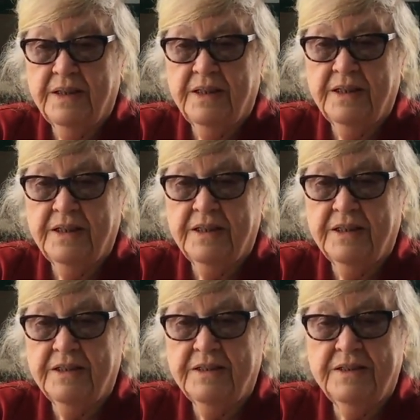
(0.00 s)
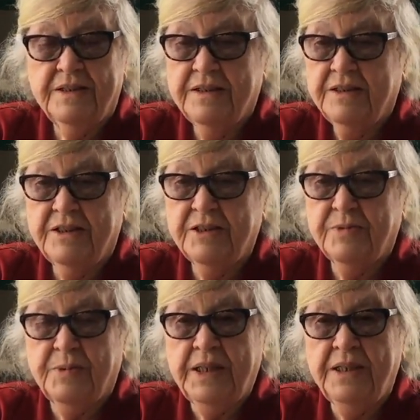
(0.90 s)
I
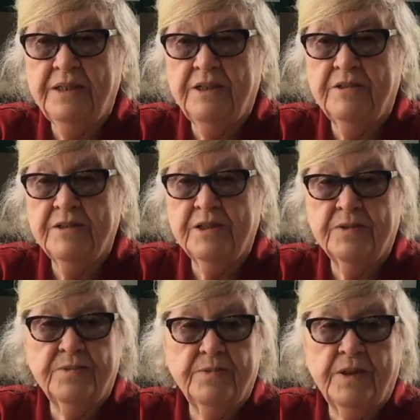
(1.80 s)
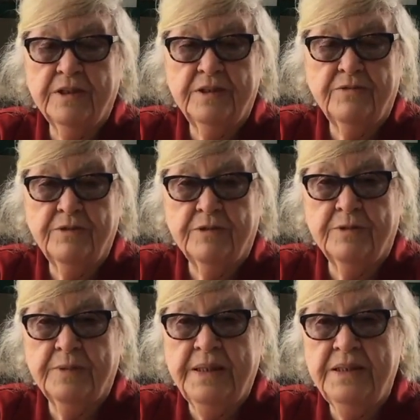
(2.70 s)
just waited, just walking the floor
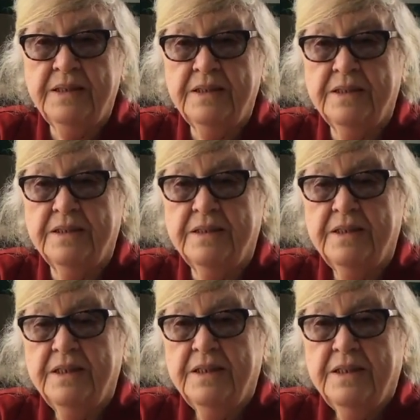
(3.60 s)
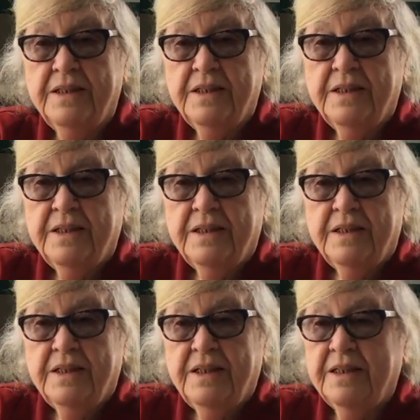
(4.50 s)
and waiting,
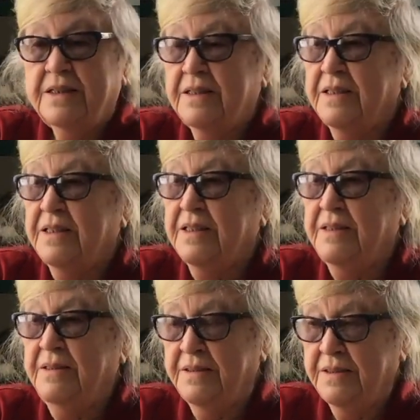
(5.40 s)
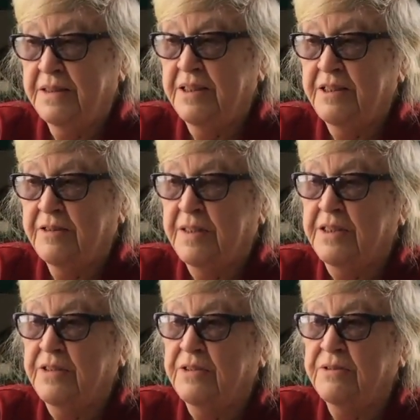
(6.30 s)
and I didn't know what
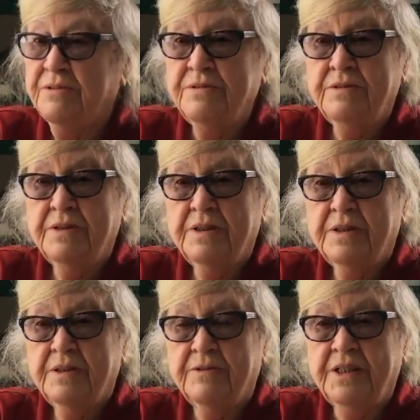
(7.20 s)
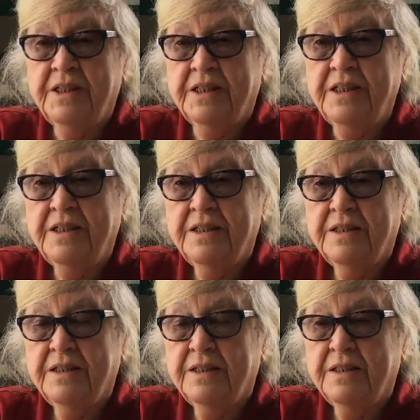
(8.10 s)
to do, really,
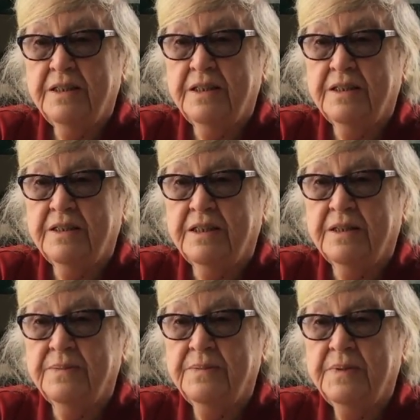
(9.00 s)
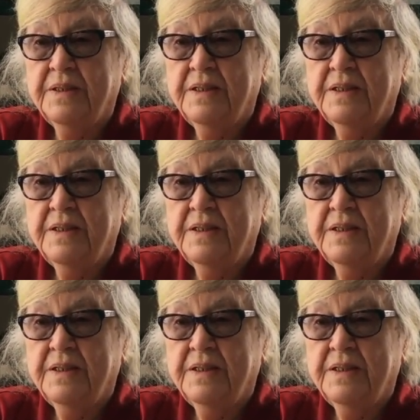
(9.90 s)
and